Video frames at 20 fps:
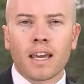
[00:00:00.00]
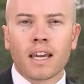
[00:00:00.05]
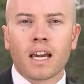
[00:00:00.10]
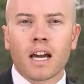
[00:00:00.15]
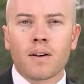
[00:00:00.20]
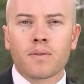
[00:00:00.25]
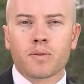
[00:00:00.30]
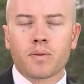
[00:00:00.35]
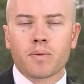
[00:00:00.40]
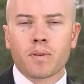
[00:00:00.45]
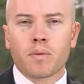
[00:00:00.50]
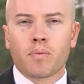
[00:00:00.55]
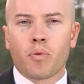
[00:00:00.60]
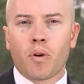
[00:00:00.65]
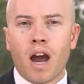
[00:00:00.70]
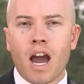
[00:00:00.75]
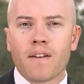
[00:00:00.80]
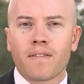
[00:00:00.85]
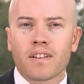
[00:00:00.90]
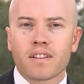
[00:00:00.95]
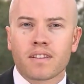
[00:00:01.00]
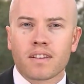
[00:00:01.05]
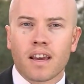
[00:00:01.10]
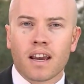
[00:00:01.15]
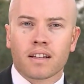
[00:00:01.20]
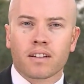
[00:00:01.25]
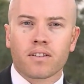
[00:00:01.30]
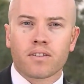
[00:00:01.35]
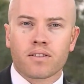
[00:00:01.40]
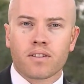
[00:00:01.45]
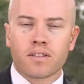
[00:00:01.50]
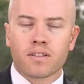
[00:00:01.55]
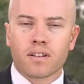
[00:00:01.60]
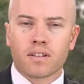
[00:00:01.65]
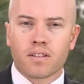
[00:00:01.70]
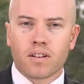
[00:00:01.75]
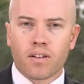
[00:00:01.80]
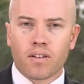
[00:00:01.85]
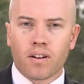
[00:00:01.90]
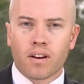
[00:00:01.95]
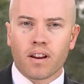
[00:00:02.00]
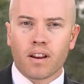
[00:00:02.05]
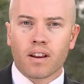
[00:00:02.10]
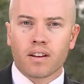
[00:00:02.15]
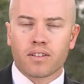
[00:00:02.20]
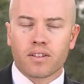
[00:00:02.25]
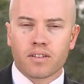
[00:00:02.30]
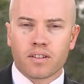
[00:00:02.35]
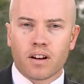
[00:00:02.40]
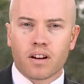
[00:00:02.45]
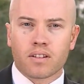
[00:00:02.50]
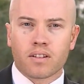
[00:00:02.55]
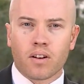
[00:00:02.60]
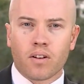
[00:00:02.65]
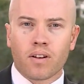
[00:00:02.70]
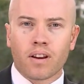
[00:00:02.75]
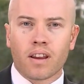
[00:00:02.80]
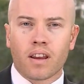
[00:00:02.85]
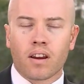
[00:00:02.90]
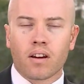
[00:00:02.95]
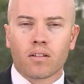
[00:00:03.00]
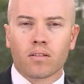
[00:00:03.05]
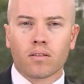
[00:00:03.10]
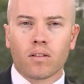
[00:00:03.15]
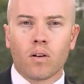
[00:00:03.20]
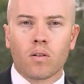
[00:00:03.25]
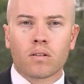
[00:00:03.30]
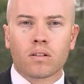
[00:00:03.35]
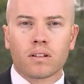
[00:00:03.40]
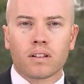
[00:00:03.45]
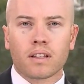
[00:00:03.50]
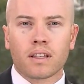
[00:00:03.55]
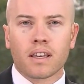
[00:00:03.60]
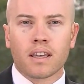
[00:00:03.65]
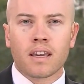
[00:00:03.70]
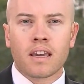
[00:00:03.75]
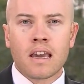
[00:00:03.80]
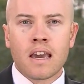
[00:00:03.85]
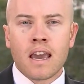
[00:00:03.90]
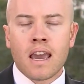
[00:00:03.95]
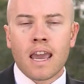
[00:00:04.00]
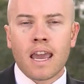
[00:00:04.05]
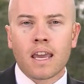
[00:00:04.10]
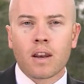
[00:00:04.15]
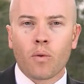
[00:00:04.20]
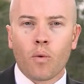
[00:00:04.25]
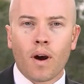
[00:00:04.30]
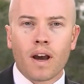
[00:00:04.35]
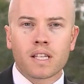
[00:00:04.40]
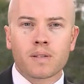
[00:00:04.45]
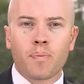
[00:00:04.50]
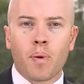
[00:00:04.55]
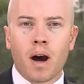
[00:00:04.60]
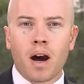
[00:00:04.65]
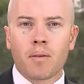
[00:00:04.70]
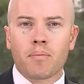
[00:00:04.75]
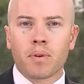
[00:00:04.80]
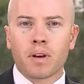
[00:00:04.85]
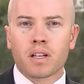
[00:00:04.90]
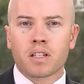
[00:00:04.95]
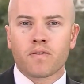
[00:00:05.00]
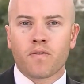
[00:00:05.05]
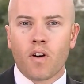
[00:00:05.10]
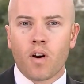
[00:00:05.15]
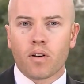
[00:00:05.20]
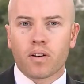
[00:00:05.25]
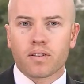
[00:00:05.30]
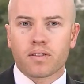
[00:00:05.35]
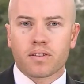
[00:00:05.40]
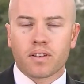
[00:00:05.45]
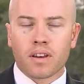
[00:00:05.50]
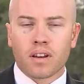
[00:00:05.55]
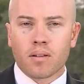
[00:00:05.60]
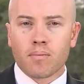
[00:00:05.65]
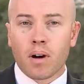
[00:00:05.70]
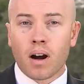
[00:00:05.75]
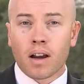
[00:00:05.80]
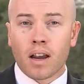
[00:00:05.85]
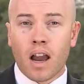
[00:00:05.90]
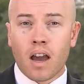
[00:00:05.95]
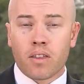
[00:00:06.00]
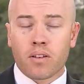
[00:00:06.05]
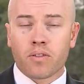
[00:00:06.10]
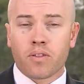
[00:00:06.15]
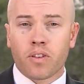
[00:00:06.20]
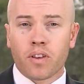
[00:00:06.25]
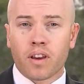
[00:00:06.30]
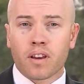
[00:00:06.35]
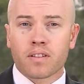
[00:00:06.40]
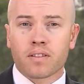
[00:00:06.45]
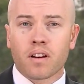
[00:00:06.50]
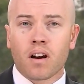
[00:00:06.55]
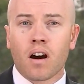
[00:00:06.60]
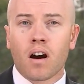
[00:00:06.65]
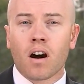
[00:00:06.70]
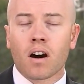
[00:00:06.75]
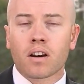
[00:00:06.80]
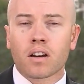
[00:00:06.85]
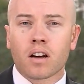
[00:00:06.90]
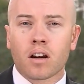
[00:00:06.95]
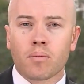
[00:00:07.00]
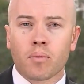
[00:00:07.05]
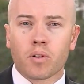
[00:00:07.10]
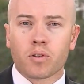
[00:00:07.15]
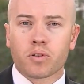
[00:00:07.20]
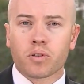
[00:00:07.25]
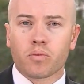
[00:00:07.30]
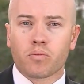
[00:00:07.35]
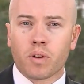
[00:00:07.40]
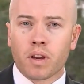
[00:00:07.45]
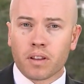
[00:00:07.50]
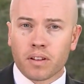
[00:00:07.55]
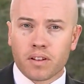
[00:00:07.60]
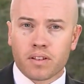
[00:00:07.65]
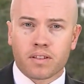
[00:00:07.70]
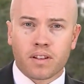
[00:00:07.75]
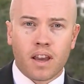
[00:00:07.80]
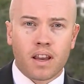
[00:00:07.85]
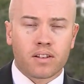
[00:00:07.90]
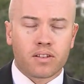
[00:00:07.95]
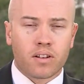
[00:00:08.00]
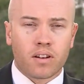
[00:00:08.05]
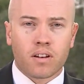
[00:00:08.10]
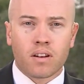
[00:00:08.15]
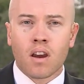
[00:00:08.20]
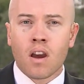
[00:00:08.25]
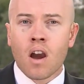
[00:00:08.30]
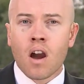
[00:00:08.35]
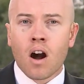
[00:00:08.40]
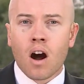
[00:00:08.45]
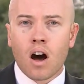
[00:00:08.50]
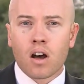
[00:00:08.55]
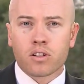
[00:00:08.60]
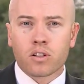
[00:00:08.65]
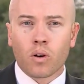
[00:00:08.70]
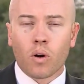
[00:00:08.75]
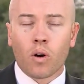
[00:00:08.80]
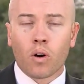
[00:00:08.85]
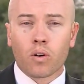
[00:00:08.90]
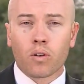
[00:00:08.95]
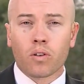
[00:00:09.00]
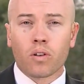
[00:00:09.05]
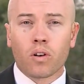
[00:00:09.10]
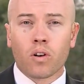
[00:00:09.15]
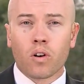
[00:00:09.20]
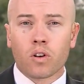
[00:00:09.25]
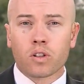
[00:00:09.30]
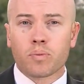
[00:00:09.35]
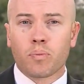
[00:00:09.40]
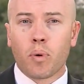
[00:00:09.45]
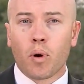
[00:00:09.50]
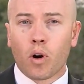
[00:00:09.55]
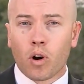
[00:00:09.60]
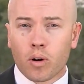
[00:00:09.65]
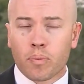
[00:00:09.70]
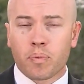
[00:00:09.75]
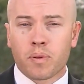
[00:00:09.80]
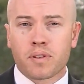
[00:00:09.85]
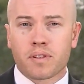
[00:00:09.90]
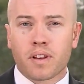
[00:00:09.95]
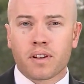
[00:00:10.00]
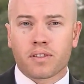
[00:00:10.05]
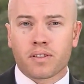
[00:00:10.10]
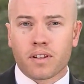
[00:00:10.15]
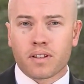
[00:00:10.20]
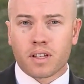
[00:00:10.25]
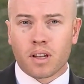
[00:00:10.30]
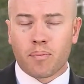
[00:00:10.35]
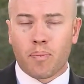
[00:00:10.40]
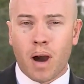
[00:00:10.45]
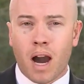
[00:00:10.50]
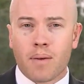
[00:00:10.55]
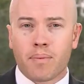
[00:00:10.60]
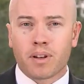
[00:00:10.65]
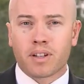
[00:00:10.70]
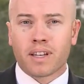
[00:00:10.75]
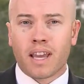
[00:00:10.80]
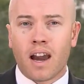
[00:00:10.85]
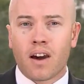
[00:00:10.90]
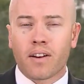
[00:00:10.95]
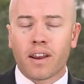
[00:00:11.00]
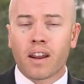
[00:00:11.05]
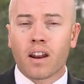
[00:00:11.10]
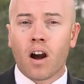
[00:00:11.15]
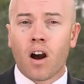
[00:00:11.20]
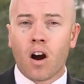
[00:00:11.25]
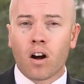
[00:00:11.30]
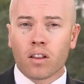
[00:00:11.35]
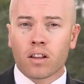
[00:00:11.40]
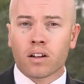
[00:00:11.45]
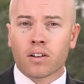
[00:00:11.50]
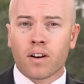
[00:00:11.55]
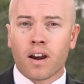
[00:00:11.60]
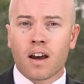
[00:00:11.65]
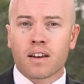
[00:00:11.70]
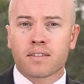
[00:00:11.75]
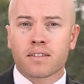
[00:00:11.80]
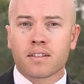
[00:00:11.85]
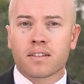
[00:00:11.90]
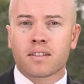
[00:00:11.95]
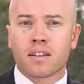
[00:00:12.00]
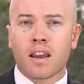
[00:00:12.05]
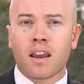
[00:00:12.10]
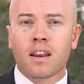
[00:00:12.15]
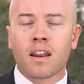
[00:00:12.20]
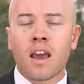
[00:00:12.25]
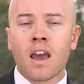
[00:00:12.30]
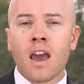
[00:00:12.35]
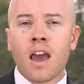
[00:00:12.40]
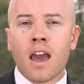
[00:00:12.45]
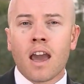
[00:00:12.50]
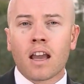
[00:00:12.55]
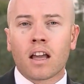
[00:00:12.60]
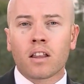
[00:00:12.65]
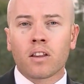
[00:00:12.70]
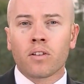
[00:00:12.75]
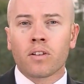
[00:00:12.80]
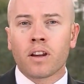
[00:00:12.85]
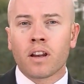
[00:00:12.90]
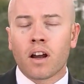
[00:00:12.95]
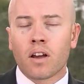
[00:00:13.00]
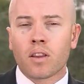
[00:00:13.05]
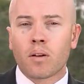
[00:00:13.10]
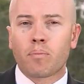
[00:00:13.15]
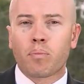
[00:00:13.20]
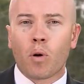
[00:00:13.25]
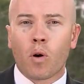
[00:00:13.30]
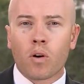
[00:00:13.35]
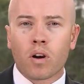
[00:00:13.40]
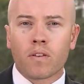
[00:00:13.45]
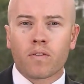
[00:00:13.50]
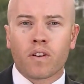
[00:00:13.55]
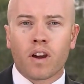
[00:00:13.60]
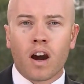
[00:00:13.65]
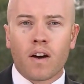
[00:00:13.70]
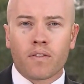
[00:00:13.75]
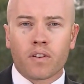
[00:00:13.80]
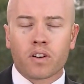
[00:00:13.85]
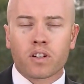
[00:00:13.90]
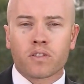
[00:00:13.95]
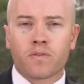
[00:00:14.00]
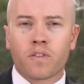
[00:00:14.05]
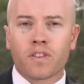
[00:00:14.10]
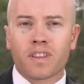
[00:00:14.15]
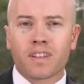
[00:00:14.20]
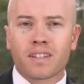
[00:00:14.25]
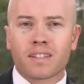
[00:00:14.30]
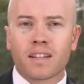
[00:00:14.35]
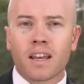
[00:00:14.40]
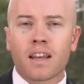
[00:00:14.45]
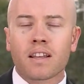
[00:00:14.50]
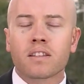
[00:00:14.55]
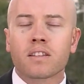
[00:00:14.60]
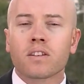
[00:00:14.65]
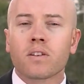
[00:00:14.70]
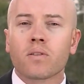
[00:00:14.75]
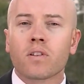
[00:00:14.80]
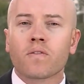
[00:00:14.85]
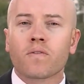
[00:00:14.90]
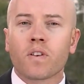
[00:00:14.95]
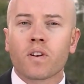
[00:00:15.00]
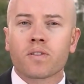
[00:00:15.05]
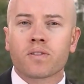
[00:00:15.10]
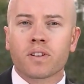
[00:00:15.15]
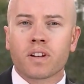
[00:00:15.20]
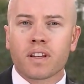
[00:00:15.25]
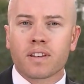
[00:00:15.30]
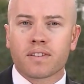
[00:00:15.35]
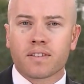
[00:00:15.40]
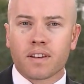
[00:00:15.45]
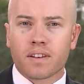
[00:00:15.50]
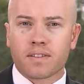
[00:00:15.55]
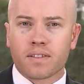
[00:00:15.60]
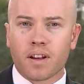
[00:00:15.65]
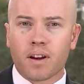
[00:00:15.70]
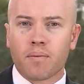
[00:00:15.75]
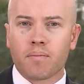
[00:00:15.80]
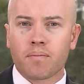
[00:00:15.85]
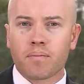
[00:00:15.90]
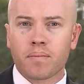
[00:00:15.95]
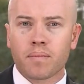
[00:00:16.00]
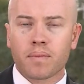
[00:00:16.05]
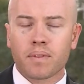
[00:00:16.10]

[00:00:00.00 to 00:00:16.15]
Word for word: Link comes from the private sector. She's attorney. She's an attorney here locally in West Palm Beach, focusing among other things on commercial real estate. She also holds board positions in Palm Beach County and all across the state, including on the board of governors for the state's university system.